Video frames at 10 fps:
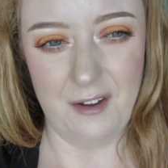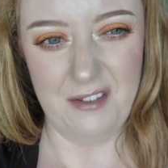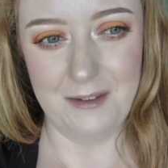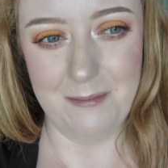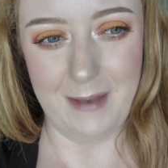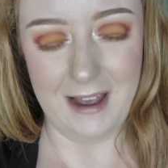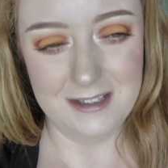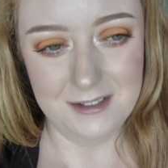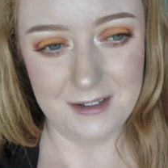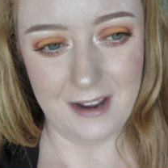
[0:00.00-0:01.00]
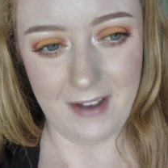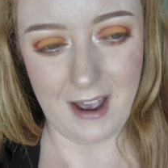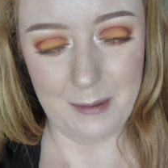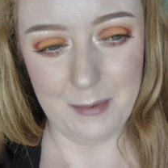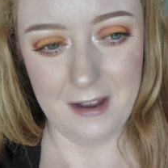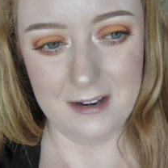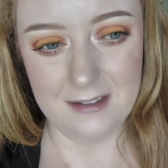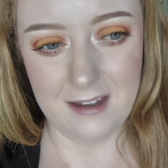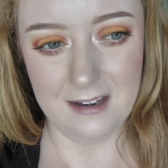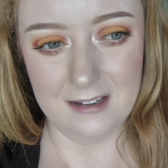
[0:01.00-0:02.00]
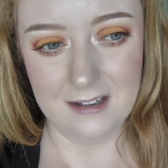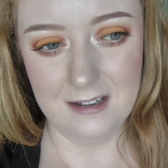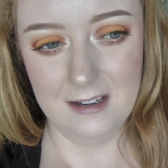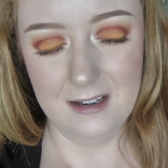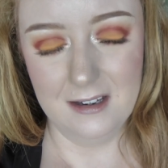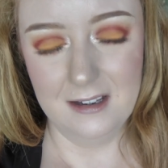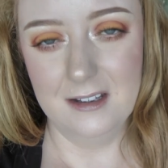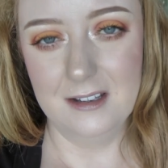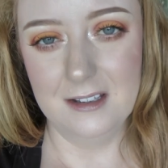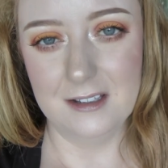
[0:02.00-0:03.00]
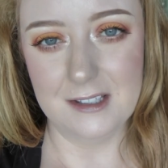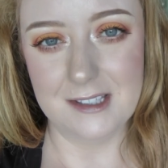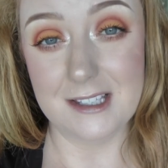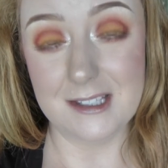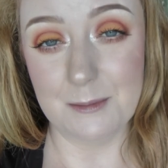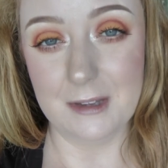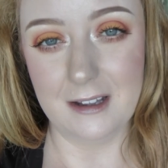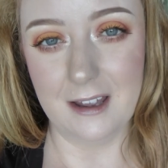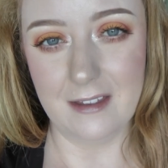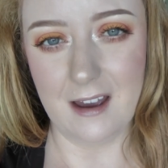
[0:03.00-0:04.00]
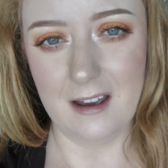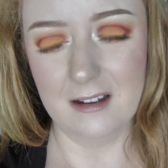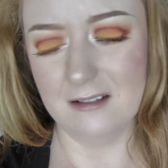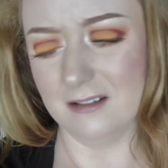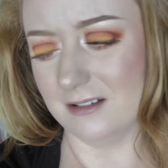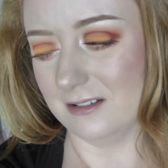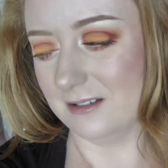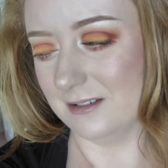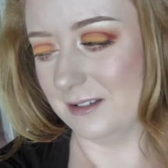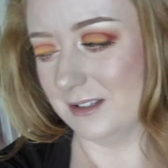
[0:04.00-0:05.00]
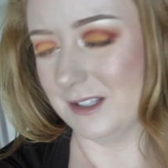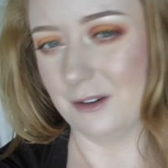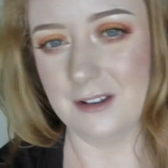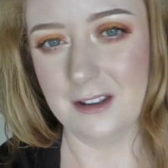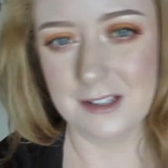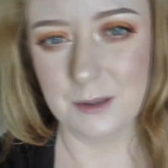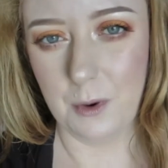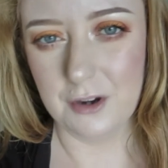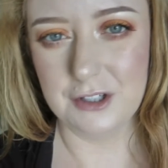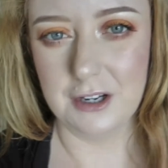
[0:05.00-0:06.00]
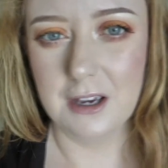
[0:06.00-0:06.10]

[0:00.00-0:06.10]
nothing bad could ever happen, and then you see something like that. Oh, sorry, that's the